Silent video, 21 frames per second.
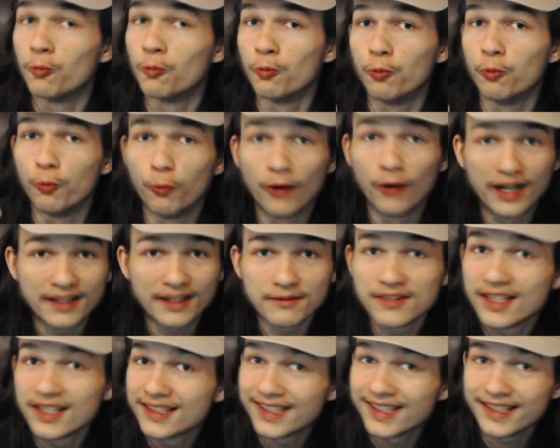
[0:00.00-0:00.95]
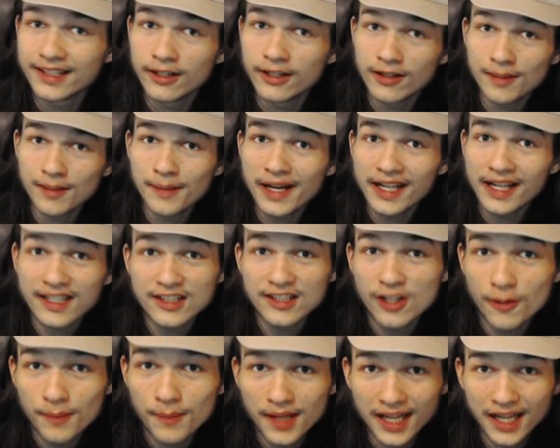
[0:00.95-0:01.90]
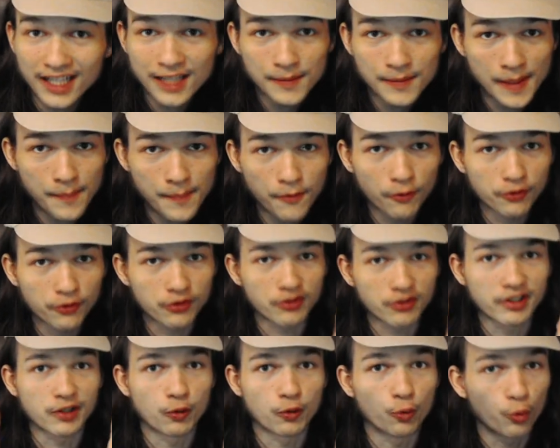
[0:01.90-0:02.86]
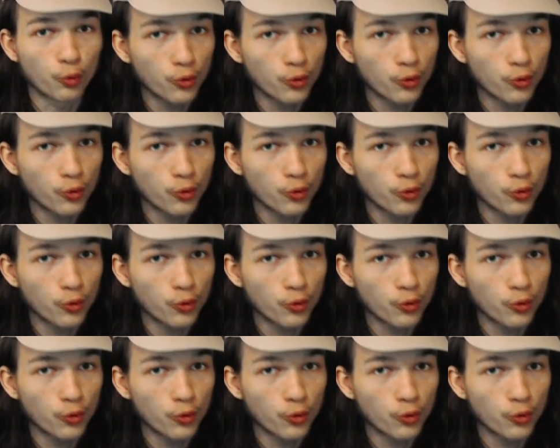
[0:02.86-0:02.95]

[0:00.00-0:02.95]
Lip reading: What did they do to make it so bad, you might be wondering?